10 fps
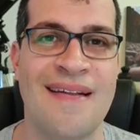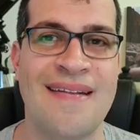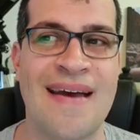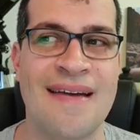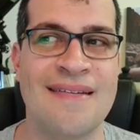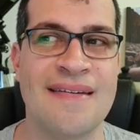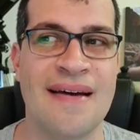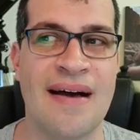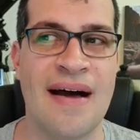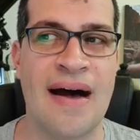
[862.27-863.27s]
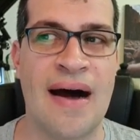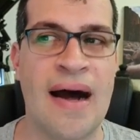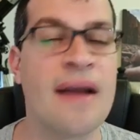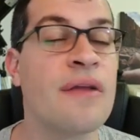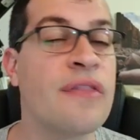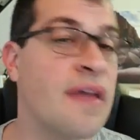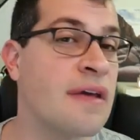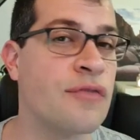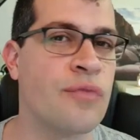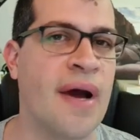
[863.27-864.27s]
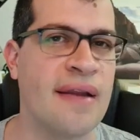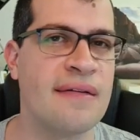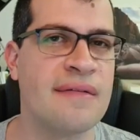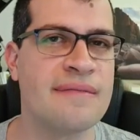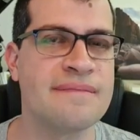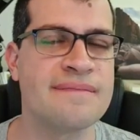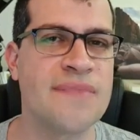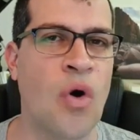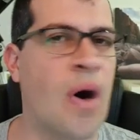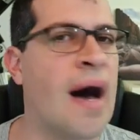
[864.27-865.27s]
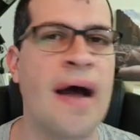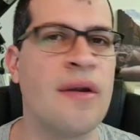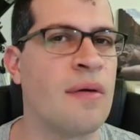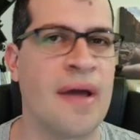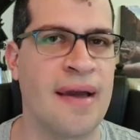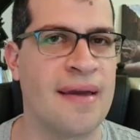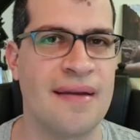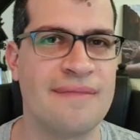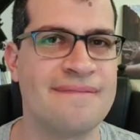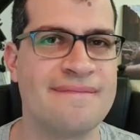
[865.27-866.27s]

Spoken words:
that I don't think is right, or I don't like it.